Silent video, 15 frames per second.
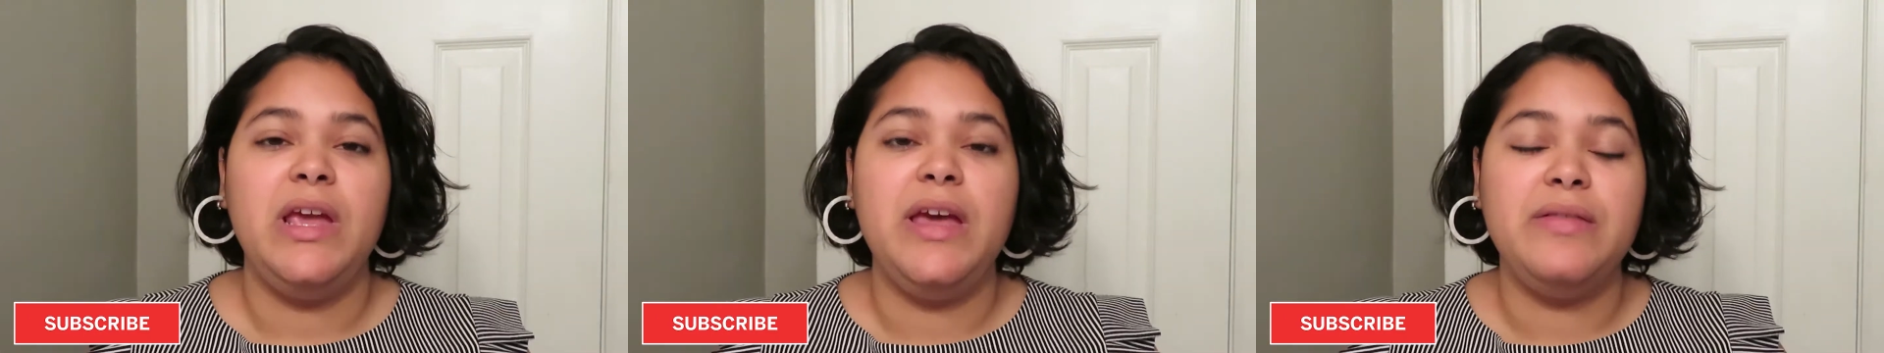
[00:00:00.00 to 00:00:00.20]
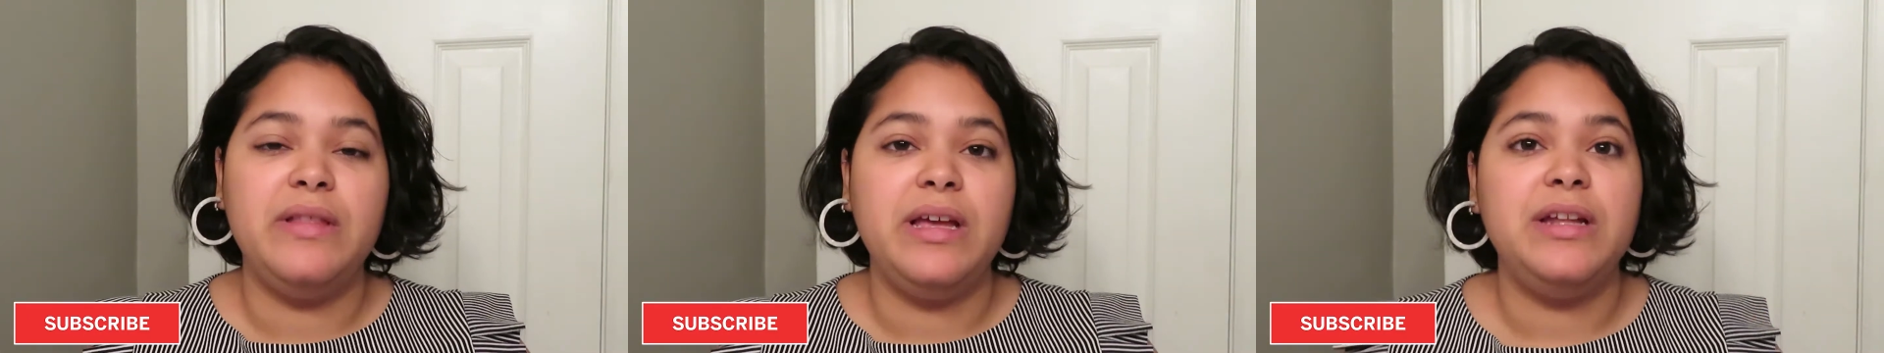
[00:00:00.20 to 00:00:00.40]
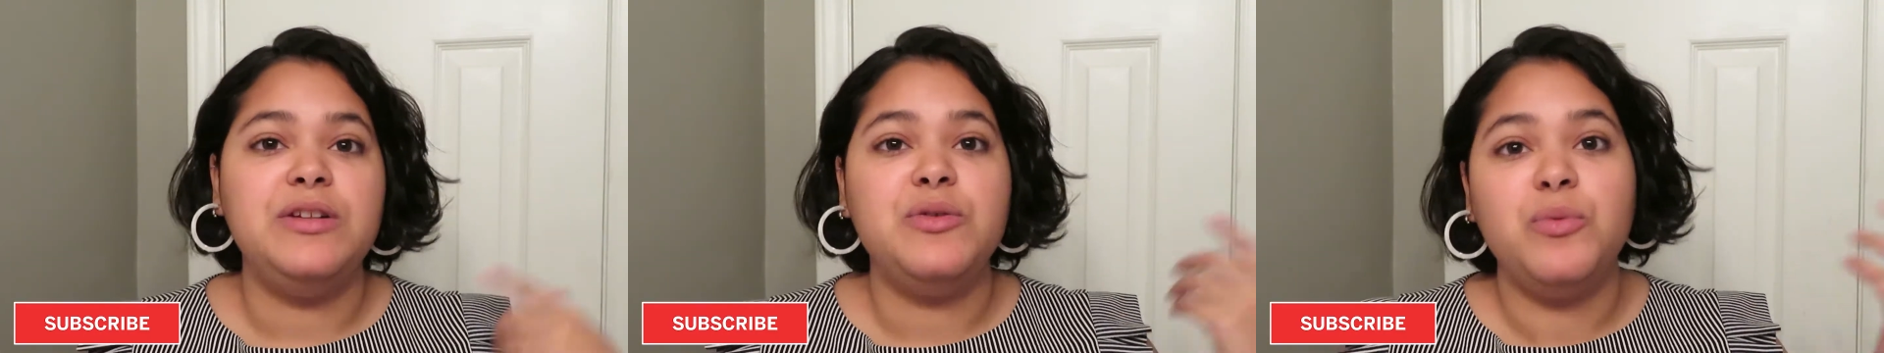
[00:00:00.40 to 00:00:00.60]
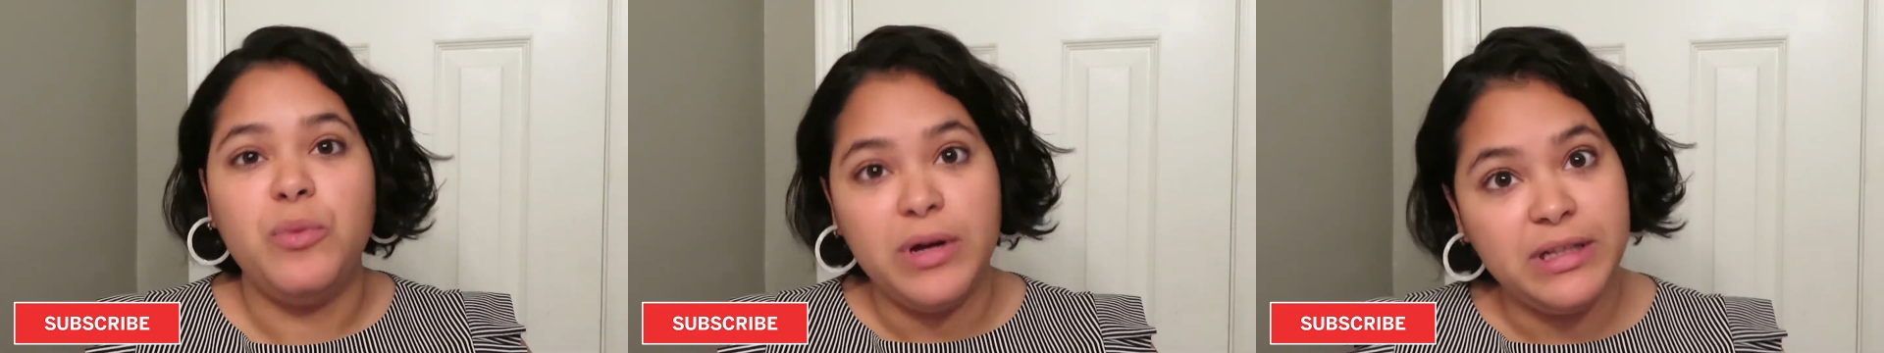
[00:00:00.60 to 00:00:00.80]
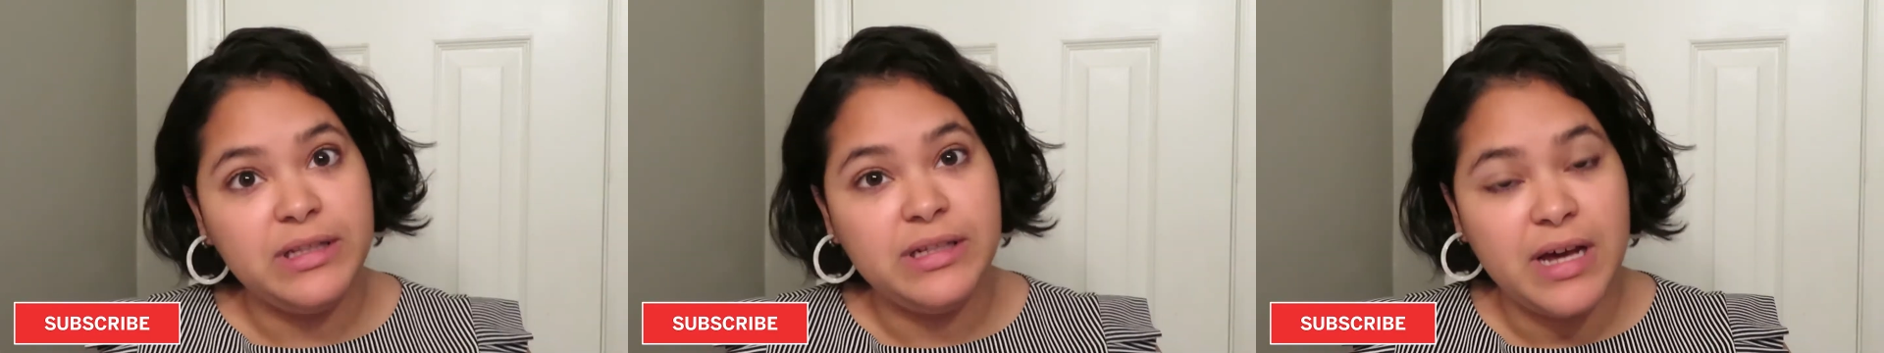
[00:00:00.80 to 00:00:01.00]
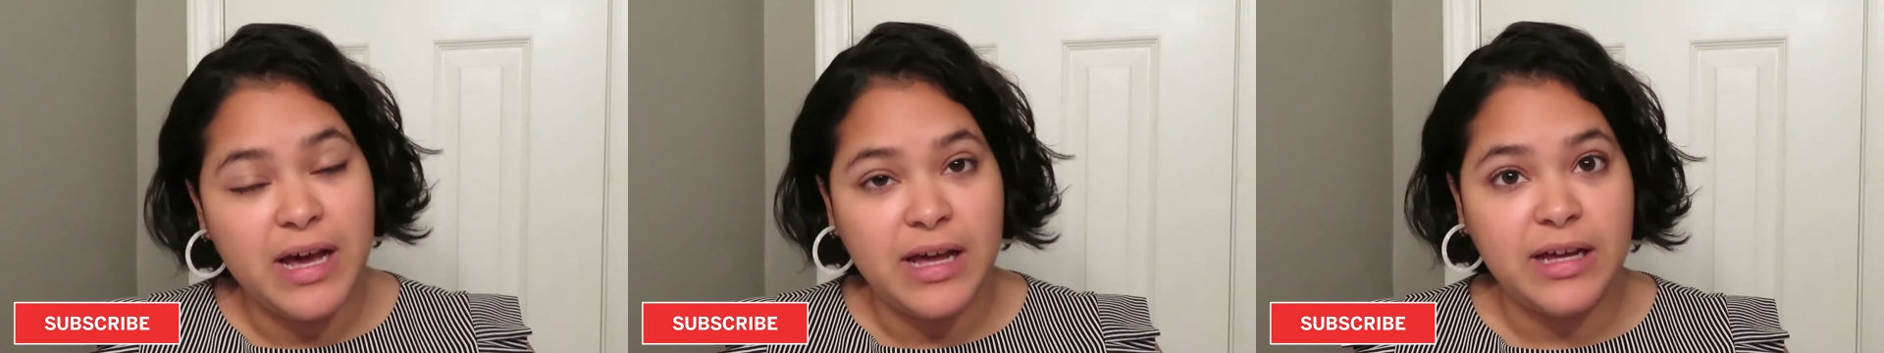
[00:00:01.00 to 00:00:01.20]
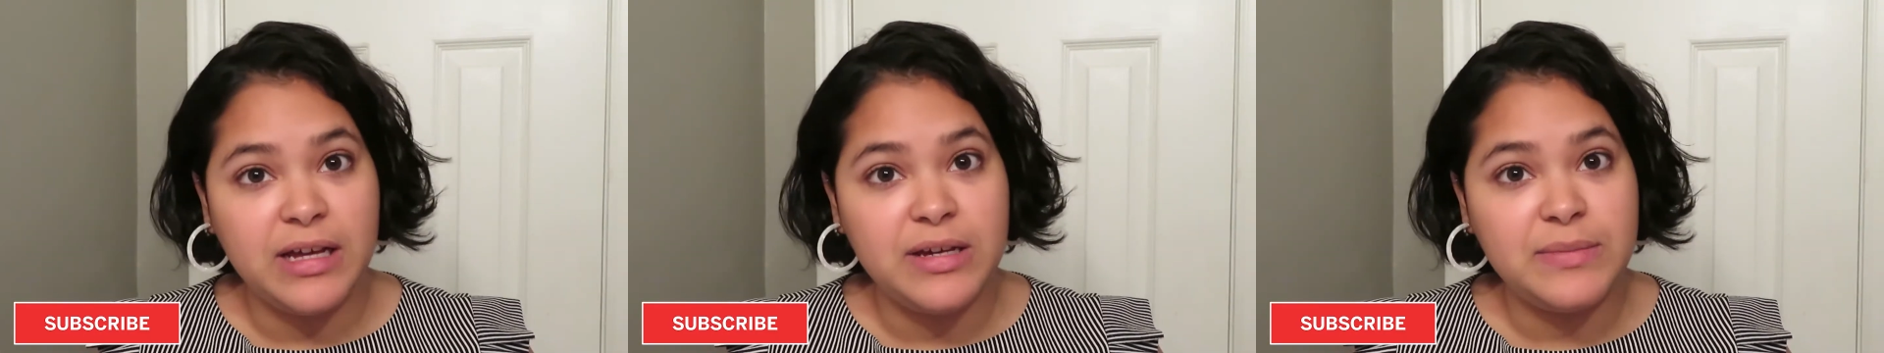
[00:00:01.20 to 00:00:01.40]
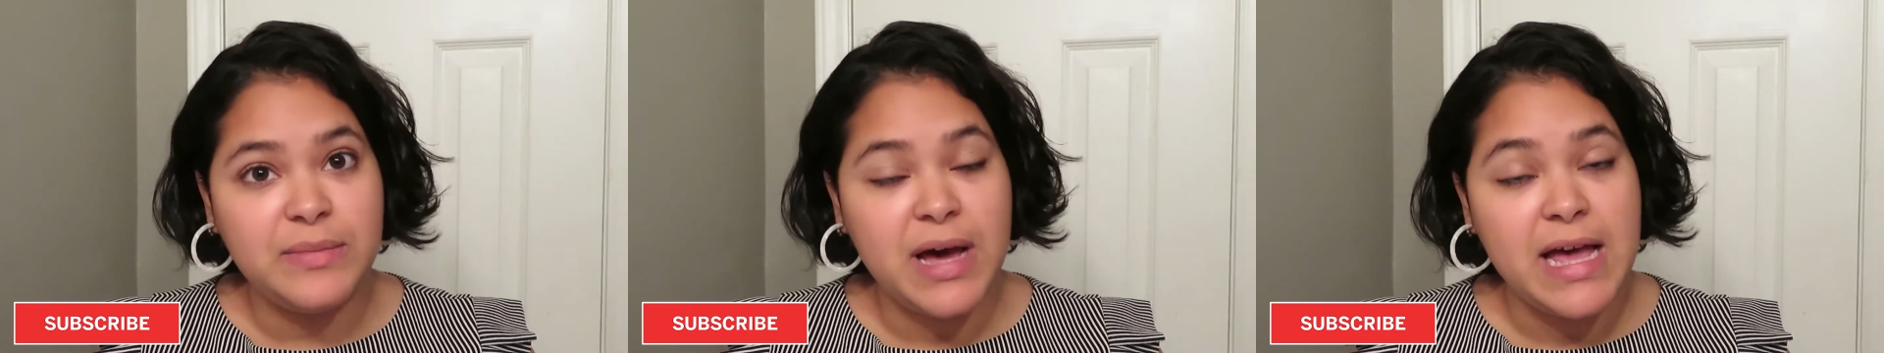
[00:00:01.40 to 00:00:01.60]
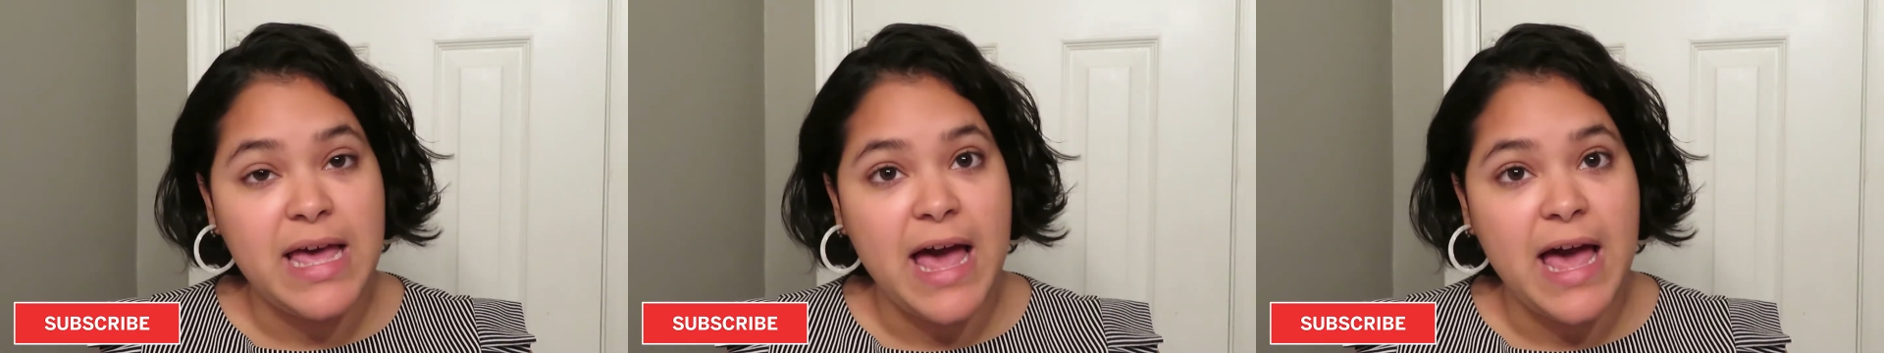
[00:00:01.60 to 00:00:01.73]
And then one time I